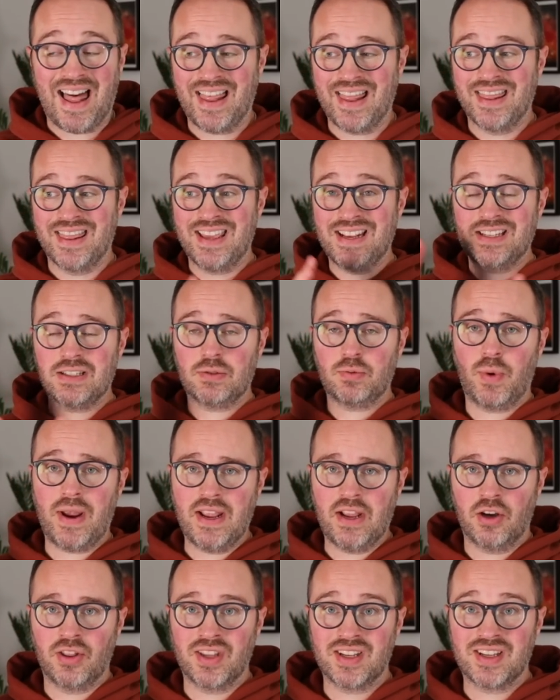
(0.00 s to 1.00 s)
this
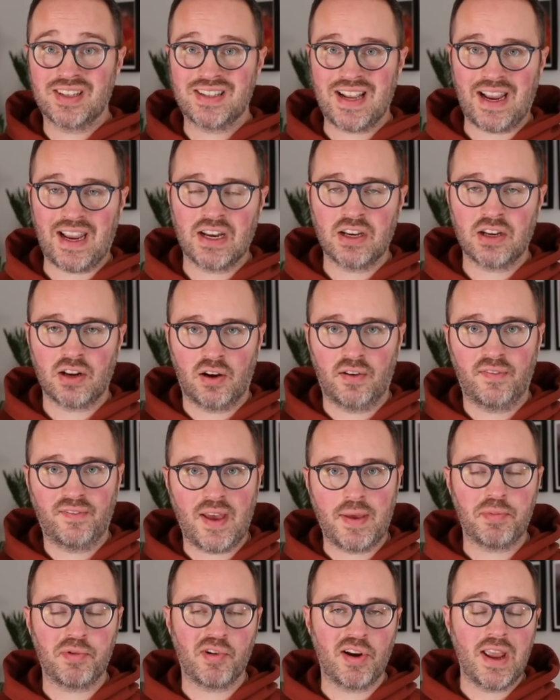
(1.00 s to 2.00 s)
week on the 2nd of
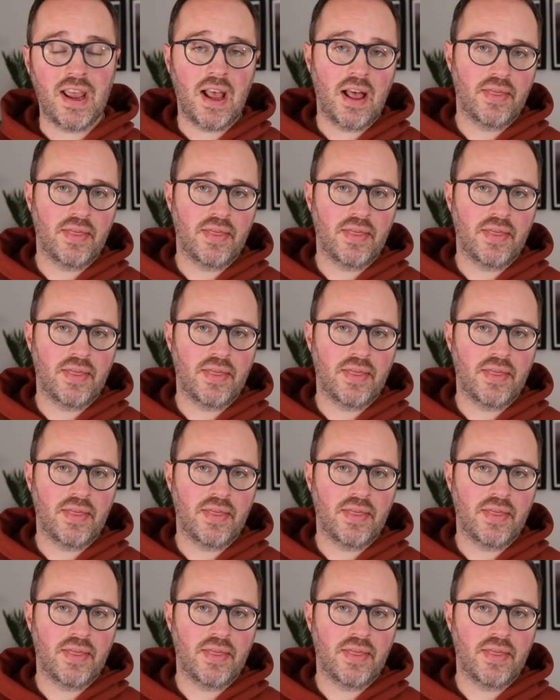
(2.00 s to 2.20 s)
February,